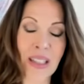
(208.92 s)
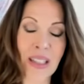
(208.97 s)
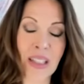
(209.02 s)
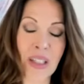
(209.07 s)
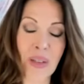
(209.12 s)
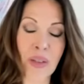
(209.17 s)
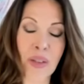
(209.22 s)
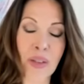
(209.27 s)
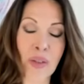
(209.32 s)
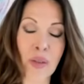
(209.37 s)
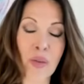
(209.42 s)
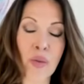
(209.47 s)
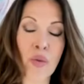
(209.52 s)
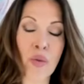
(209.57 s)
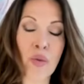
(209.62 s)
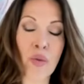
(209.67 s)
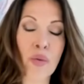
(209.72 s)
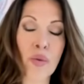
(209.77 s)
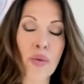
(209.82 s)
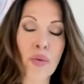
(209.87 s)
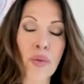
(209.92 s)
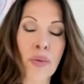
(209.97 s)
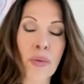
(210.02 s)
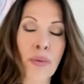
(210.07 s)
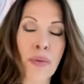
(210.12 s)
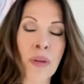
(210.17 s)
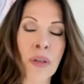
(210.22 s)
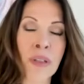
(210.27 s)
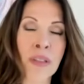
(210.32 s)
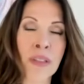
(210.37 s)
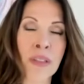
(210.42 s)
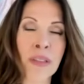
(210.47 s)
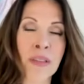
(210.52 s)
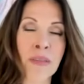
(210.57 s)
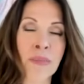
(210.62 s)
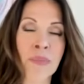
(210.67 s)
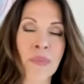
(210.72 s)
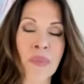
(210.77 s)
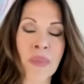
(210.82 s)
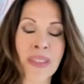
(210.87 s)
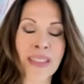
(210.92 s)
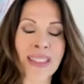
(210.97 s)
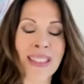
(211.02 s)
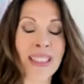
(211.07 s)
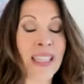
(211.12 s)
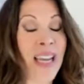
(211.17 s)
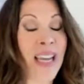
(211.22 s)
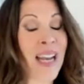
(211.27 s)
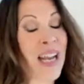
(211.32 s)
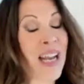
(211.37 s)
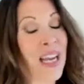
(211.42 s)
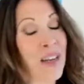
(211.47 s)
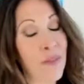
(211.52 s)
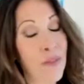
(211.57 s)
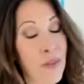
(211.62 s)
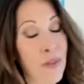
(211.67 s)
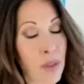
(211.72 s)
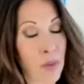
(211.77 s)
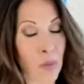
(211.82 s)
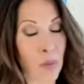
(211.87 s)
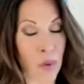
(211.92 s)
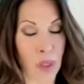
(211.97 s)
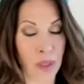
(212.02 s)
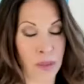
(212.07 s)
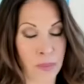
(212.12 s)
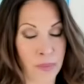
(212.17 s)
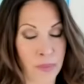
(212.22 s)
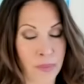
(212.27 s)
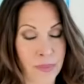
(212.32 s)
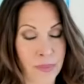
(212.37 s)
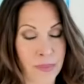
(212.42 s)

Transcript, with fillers: There is a truth in everyone